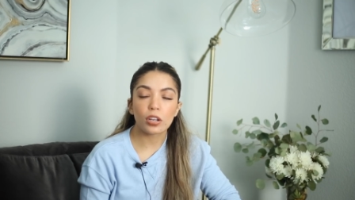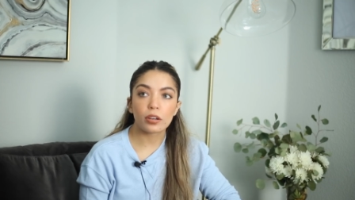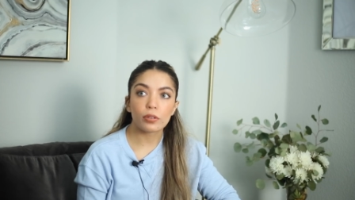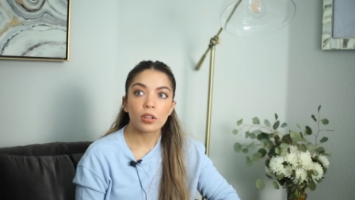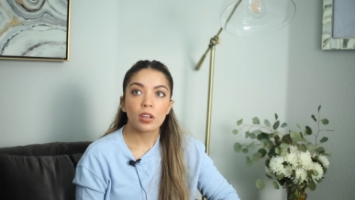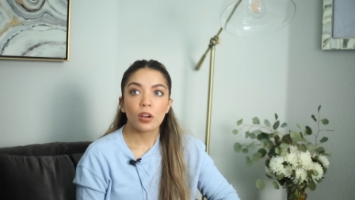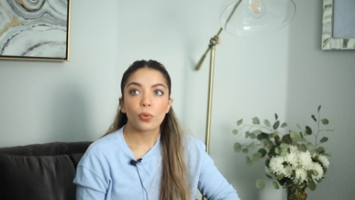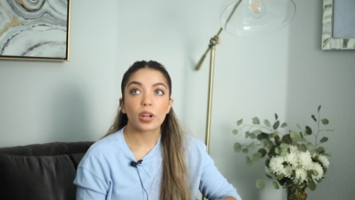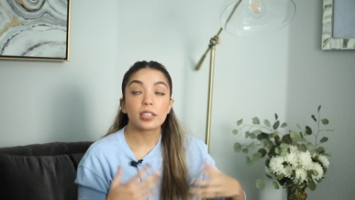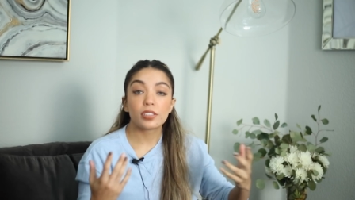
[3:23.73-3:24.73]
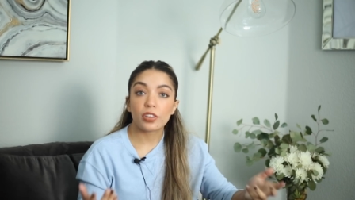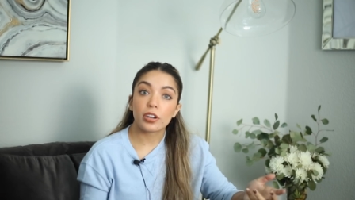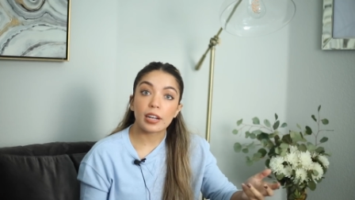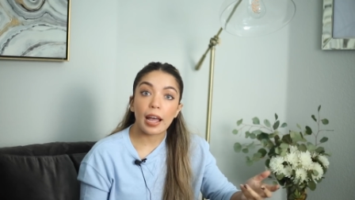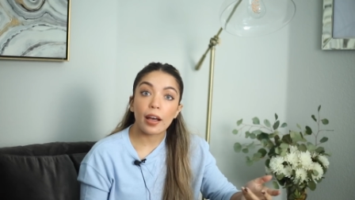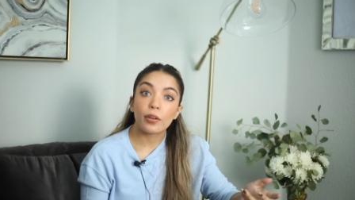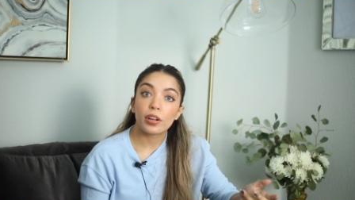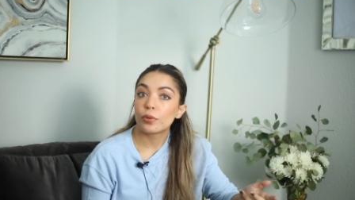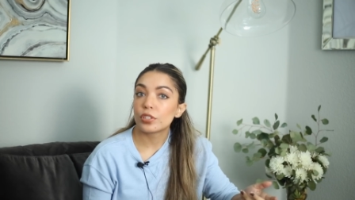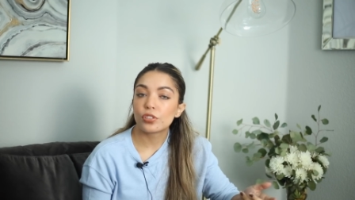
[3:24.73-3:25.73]
You know, when I started out, I
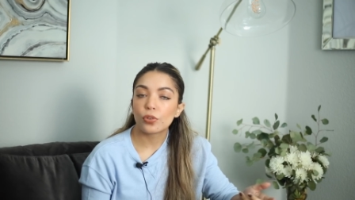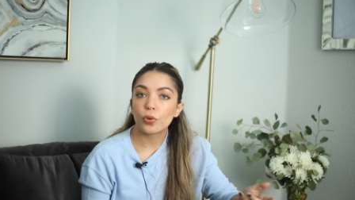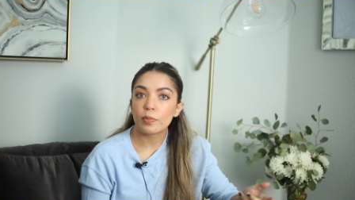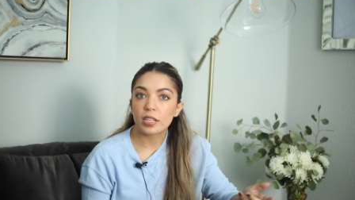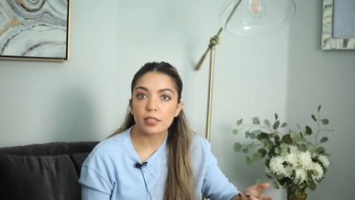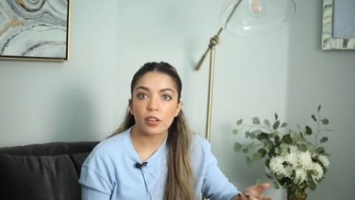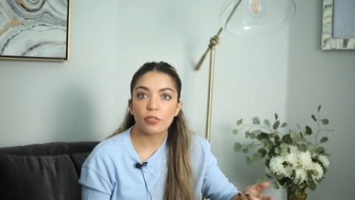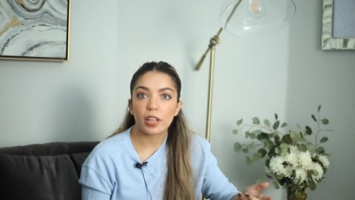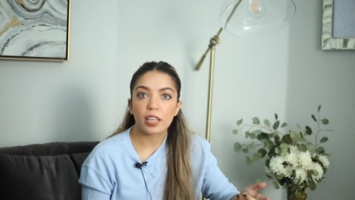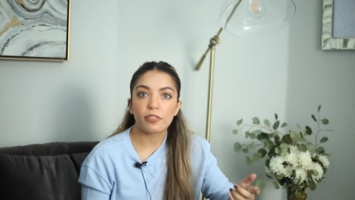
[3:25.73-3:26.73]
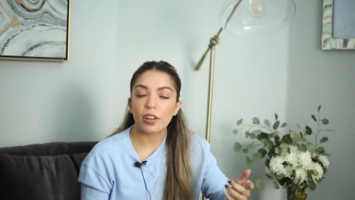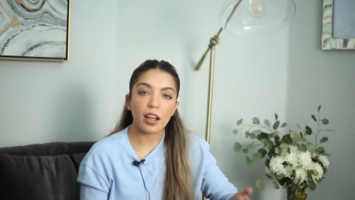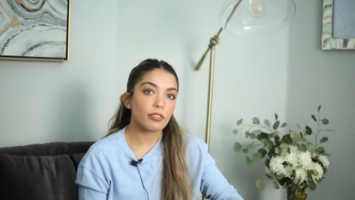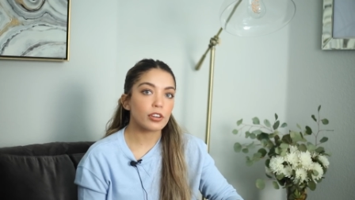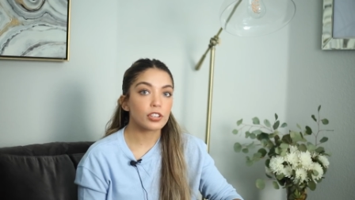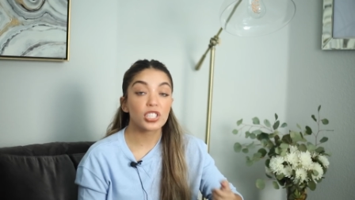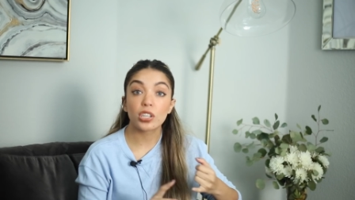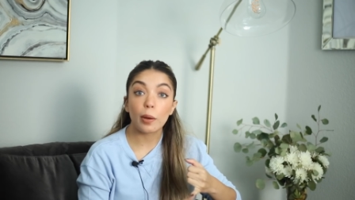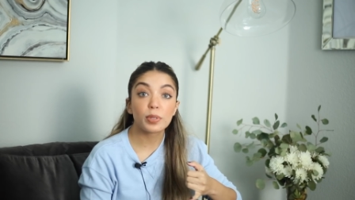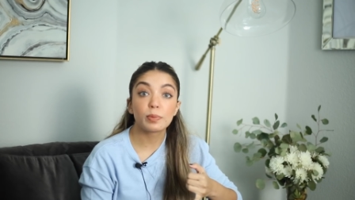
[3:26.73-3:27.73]
always told myself, like, if it ever
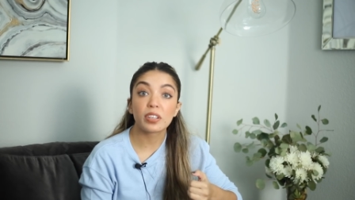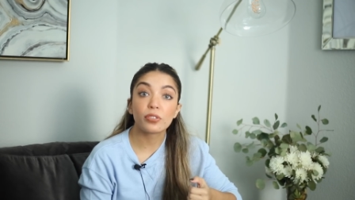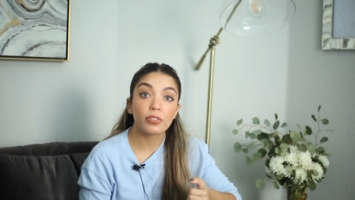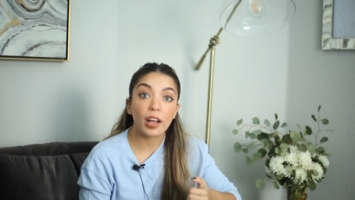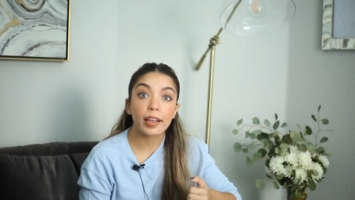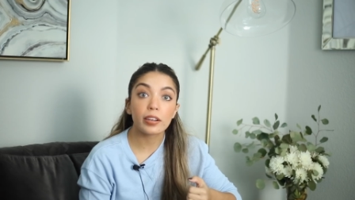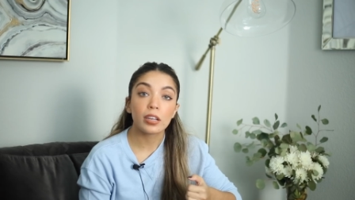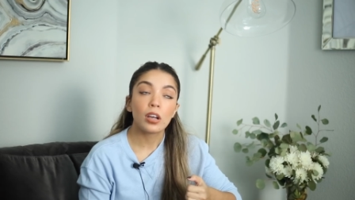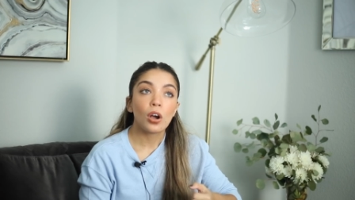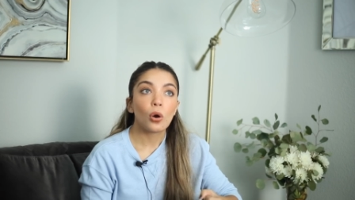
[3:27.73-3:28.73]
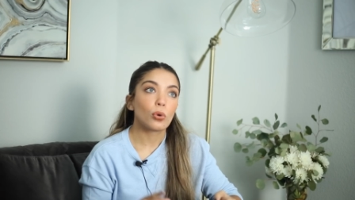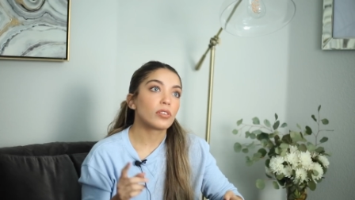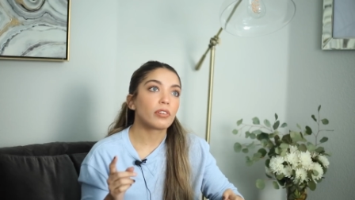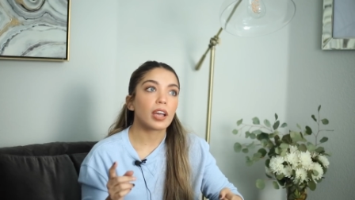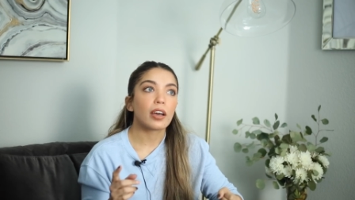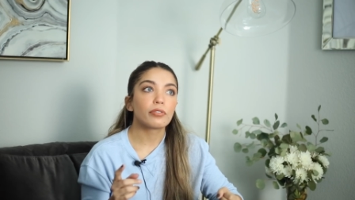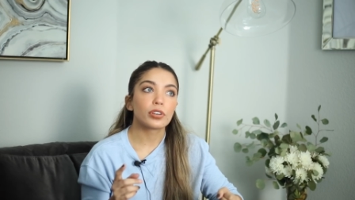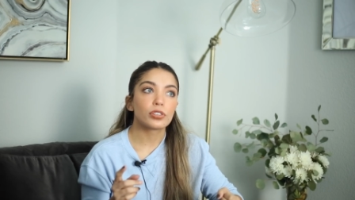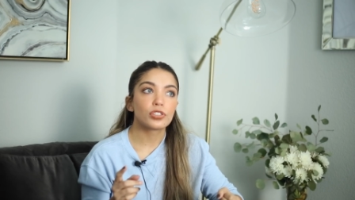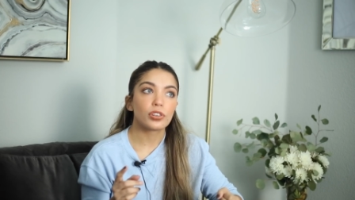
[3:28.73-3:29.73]
stops being fun, or if I
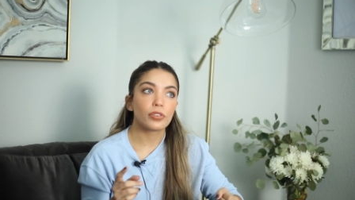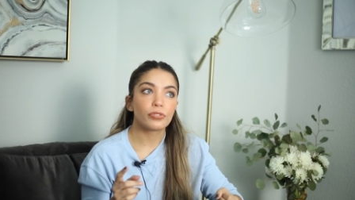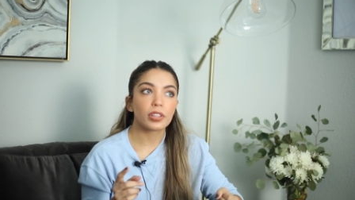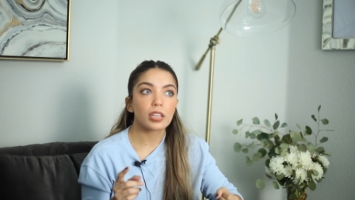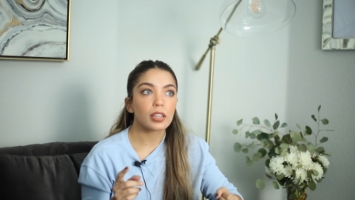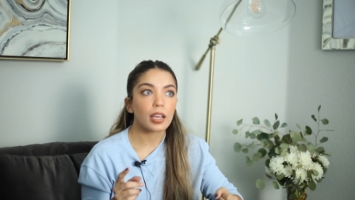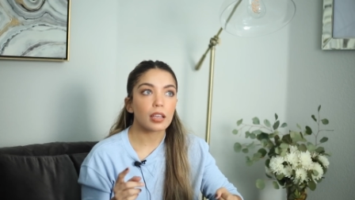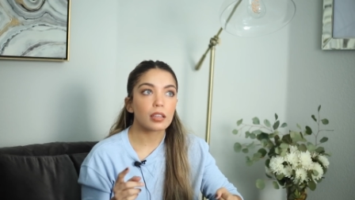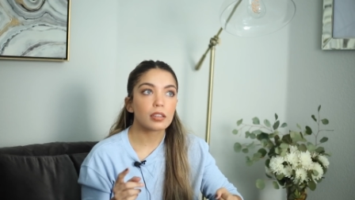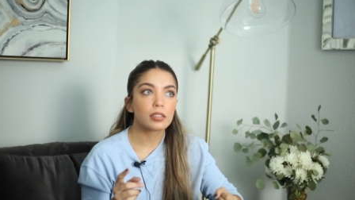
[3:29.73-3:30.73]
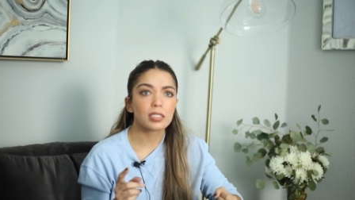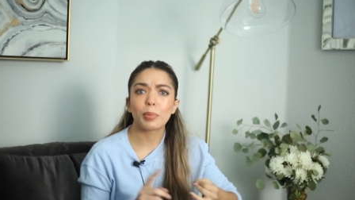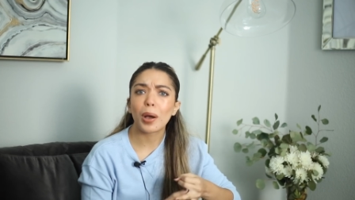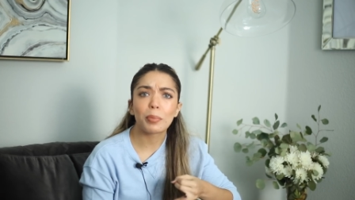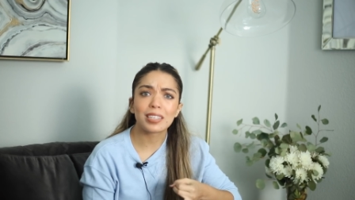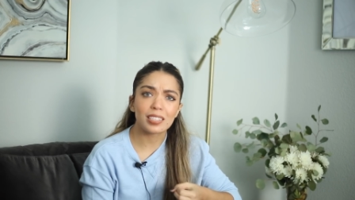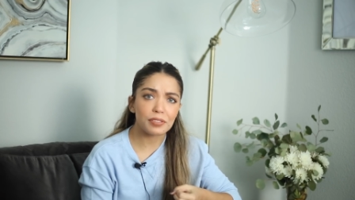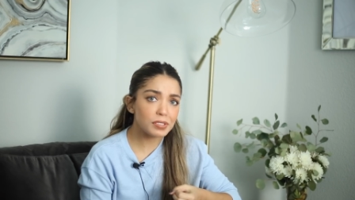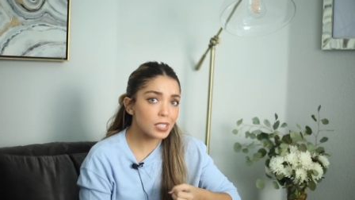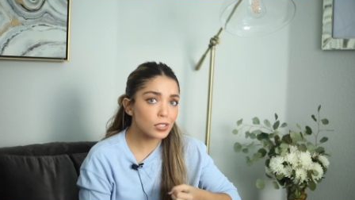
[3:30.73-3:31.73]
ever start feeling like somehow my
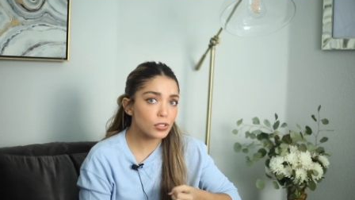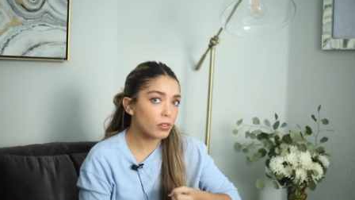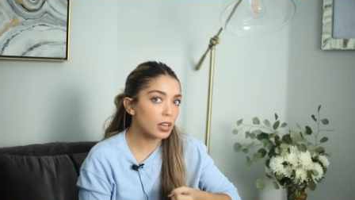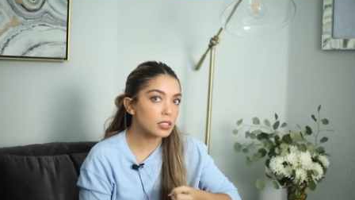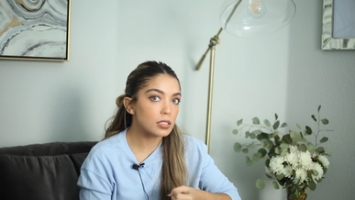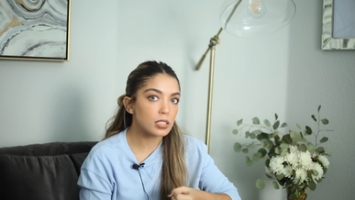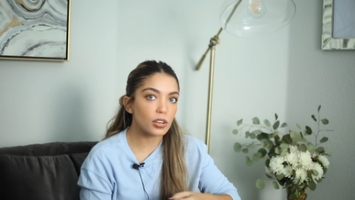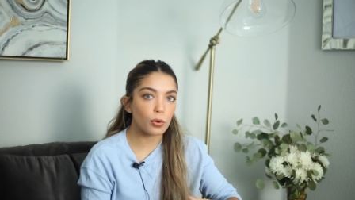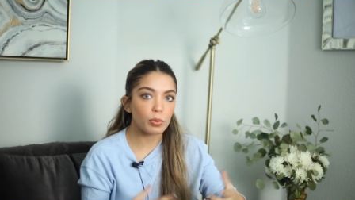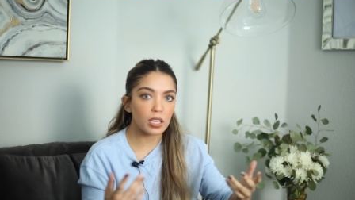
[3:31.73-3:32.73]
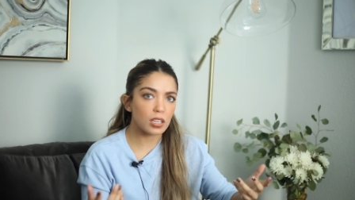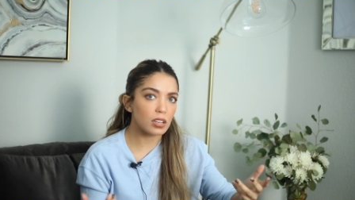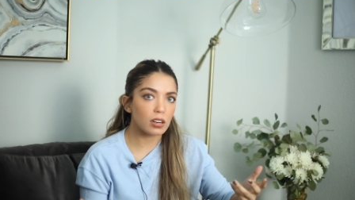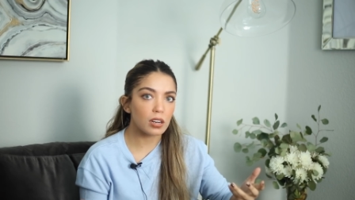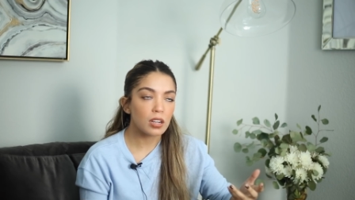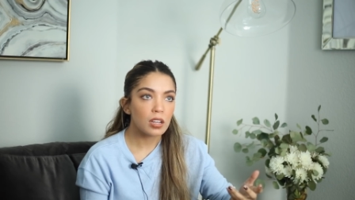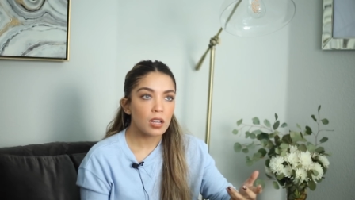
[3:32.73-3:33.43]
safety is threatened, you know, being here